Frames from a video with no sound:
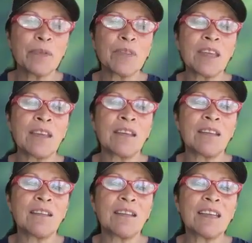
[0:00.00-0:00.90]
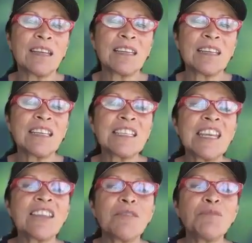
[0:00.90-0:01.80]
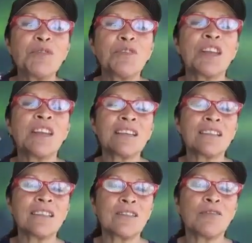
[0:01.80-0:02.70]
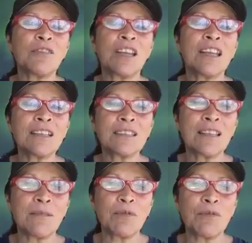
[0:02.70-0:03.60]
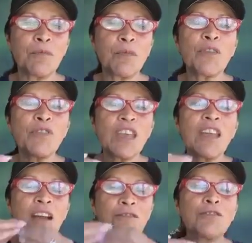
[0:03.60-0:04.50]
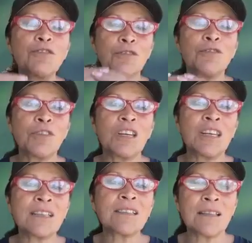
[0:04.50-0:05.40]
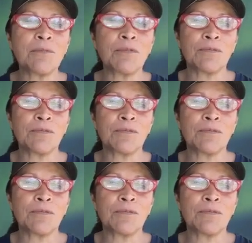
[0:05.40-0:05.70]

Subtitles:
that can take them to the next level. What do they have to do to the next level?